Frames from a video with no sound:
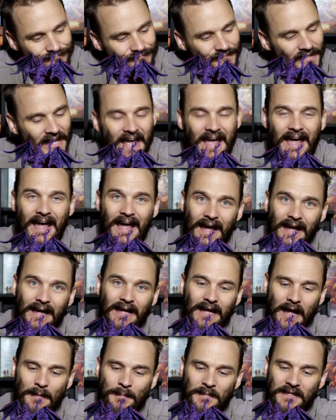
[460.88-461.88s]
Yeah.
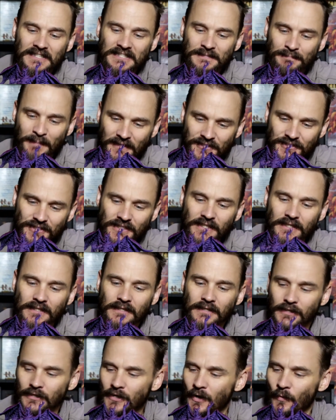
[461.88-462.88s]
I mean,
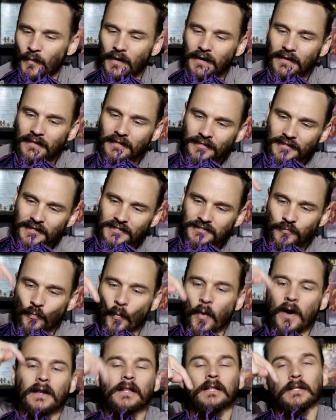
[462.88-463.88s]
especially, you know what? This
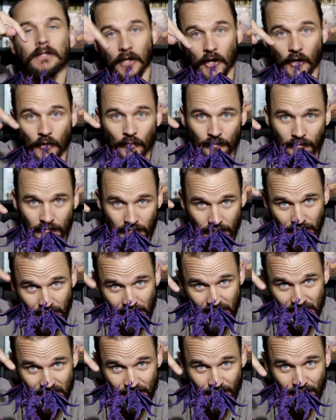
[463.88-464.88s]
one alone,
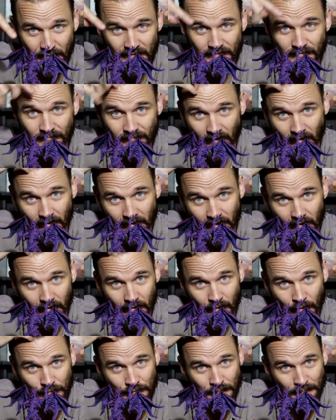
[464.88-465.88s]
this
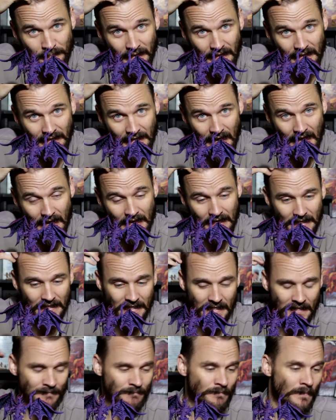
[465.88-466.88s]
Valkyrios big guy,
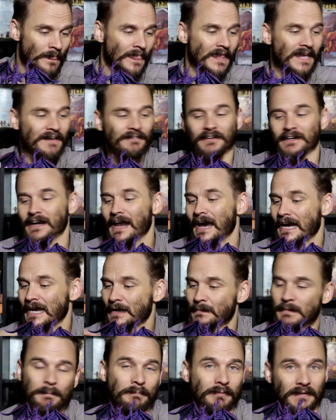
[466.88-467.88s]
if you're not
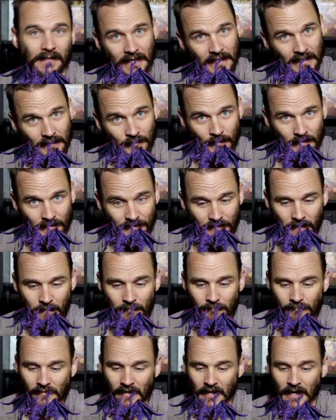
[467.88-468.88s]
going to be playing with
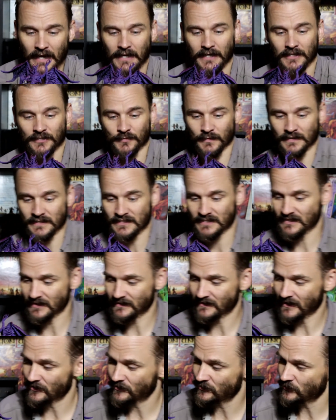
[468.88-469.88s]
him and you just want to
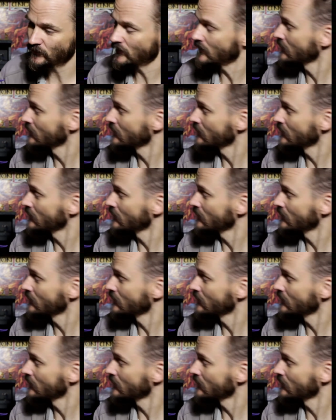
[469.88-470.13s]
stick that dude